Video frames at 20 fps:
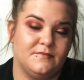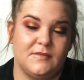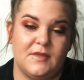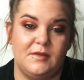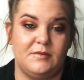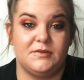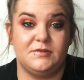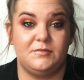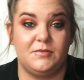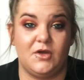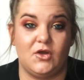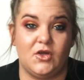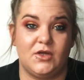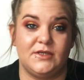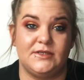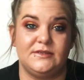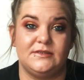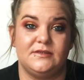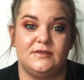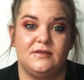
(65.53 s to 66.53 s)
i just to be
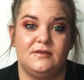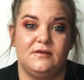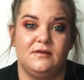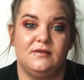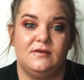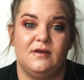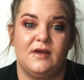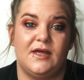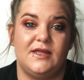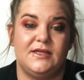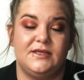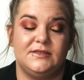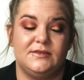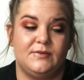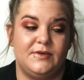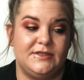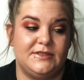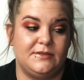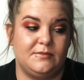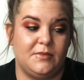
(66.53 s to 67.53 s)
honest. I think it's a
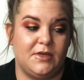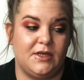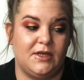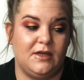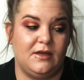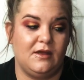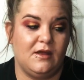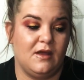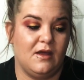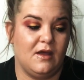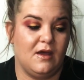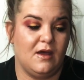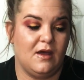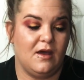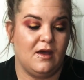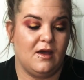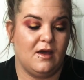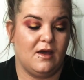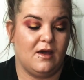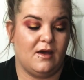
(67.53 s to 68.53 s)
waste of money.
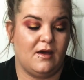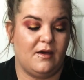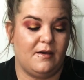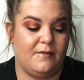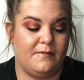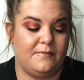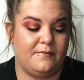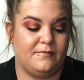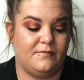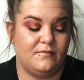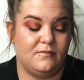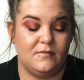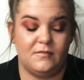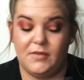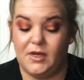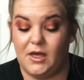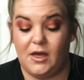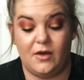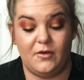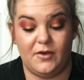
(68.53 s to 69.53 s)
Um,
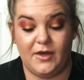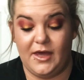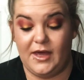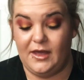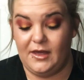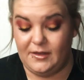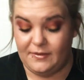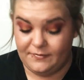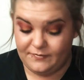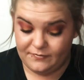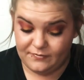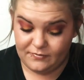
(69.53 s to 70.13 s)
but okay.